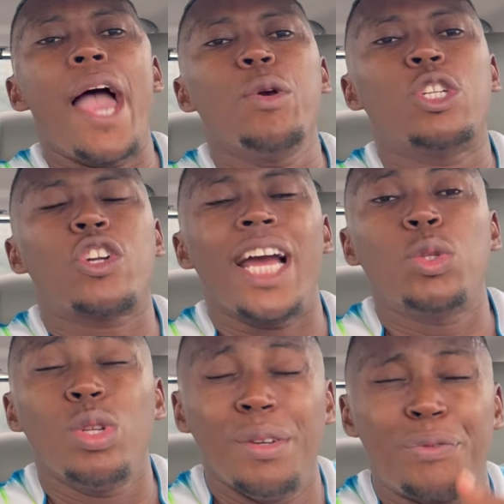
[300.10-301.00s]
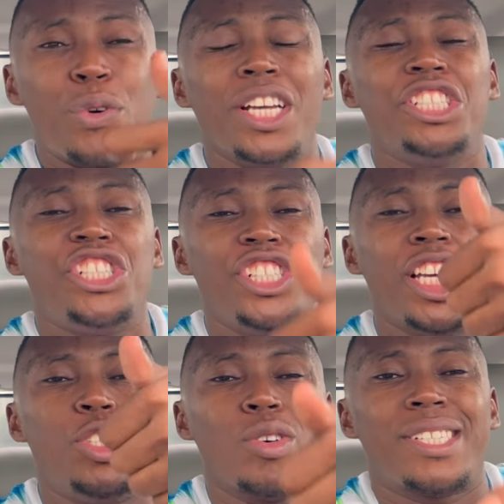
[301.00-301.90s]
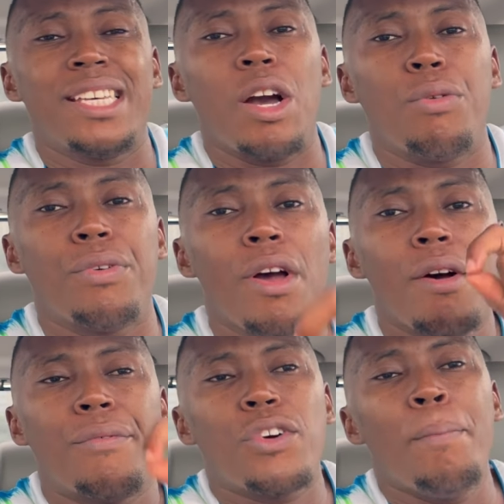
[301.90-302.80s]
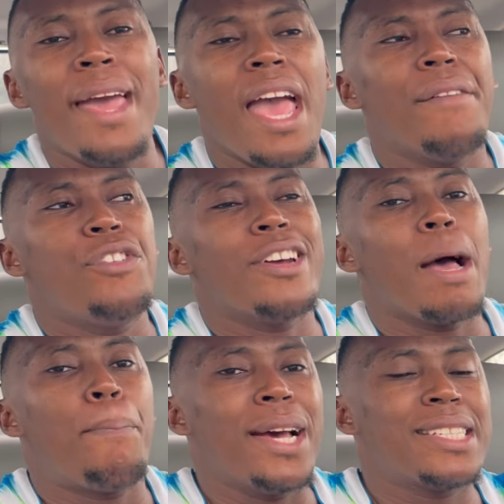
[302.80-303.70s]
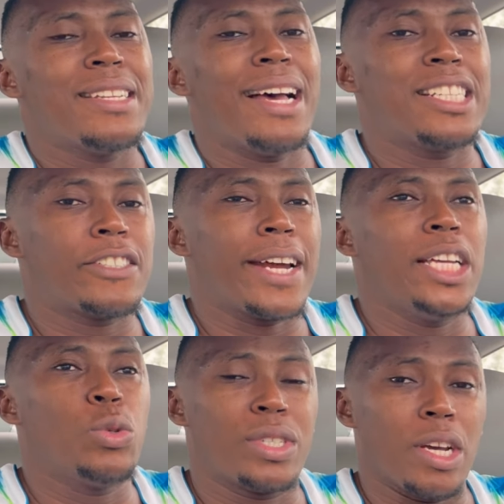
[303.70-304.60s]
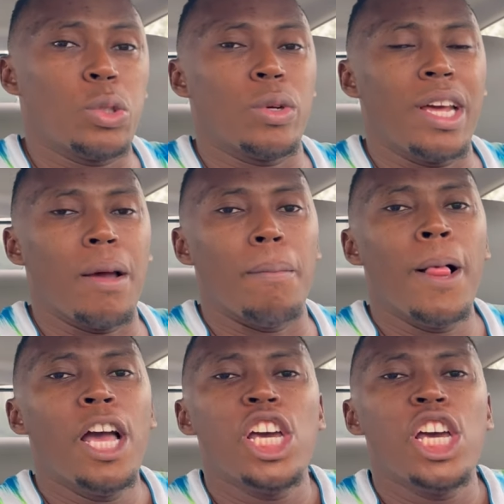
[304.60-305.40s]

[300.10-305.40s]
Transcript: are you trying to differentiate yourself from every other person that's trying to sell to them?